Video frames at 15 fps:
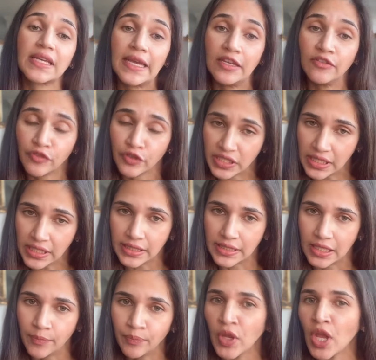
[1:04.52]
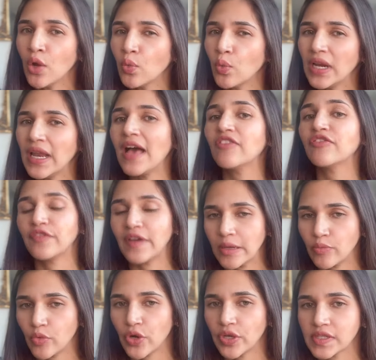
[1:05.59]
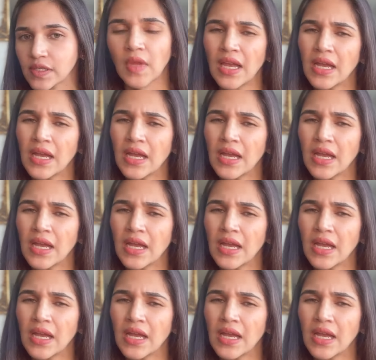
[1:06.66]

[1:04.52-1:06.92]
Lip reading: infertility will have fibroids.